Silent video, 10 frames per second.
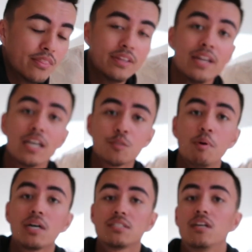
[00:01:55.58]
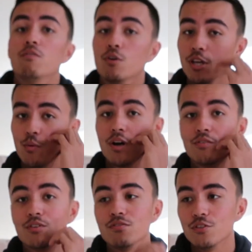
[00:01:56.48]
The next box that I really want
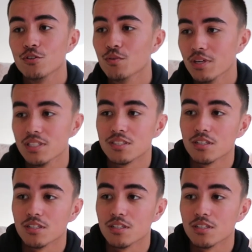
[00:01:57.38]
to review is